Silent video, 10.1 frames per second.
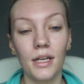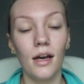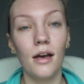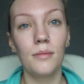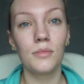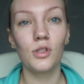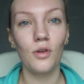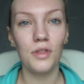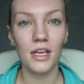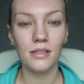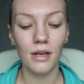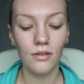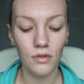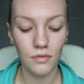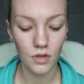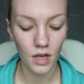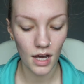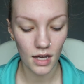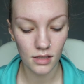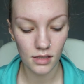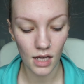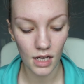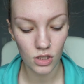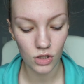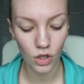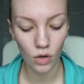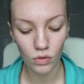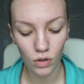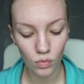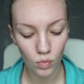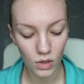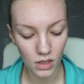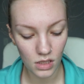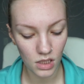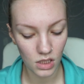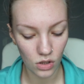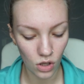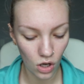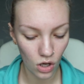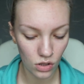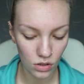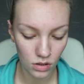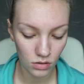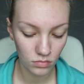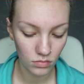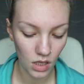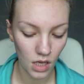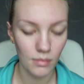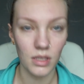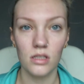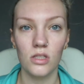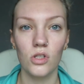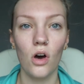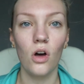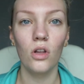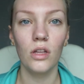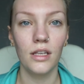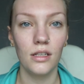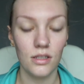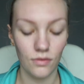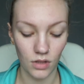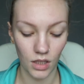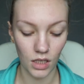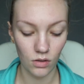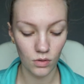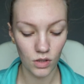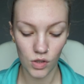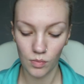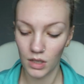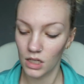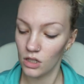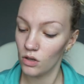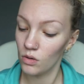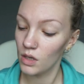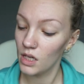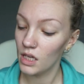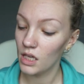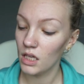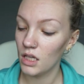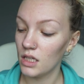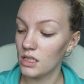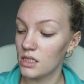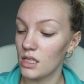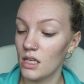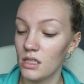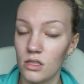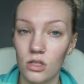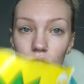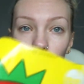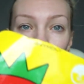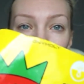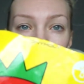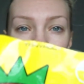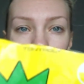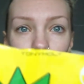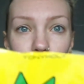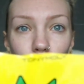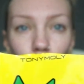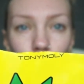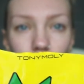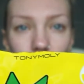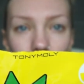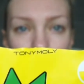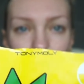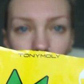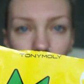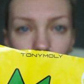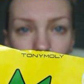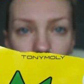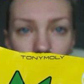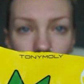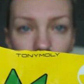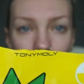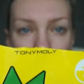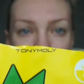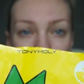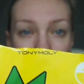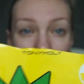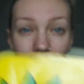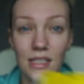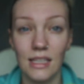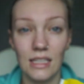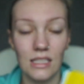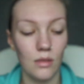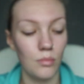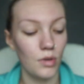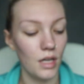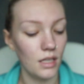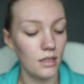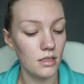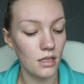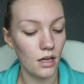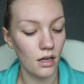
But, um, so that's my review for you guys. I don't know what this is called, because it's all in a different language, but I know it says Tony Moly up here, so I'm guessing that's the brand.